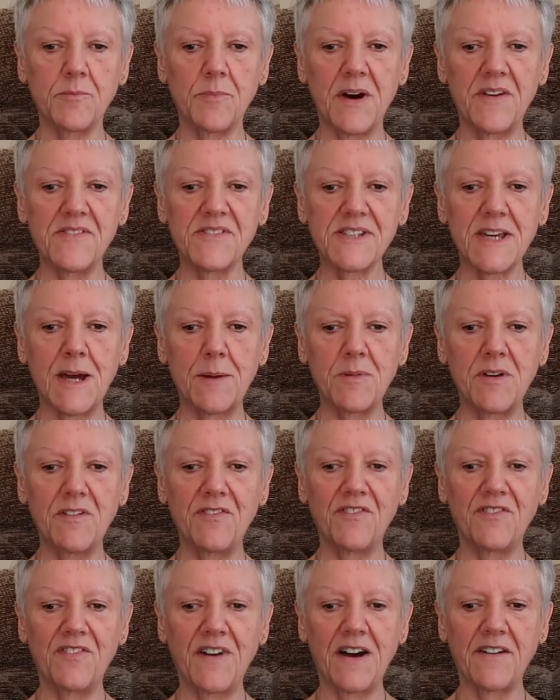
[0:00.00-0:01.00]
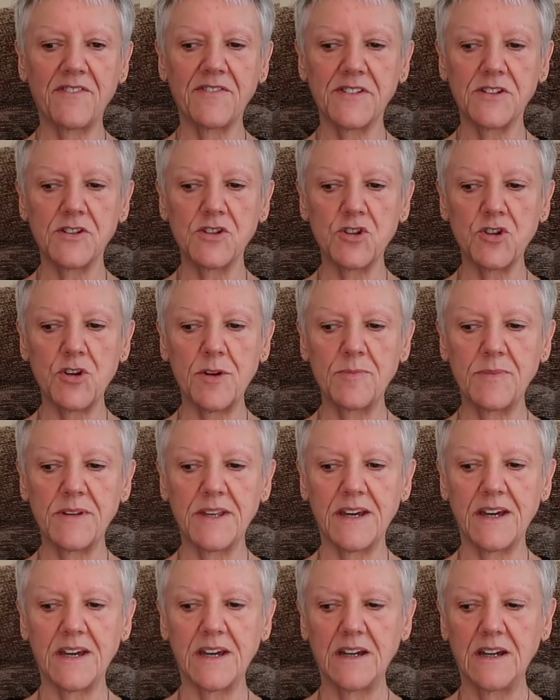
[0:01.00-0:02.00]
By the time you've faffed and trimmed
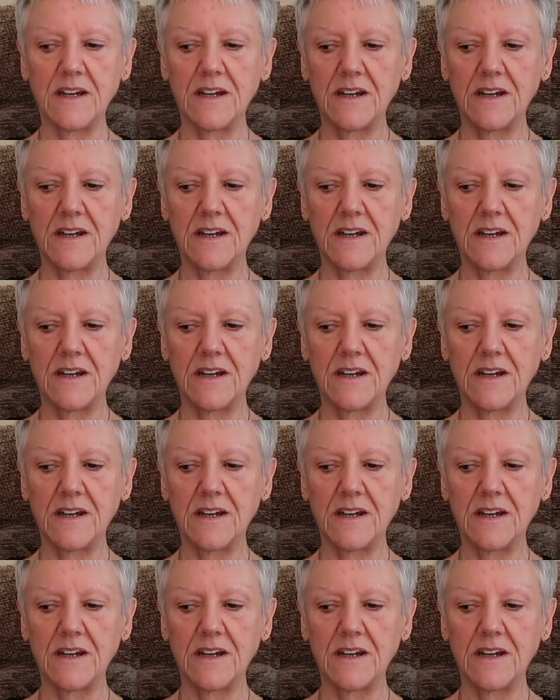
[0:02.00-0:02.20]
it,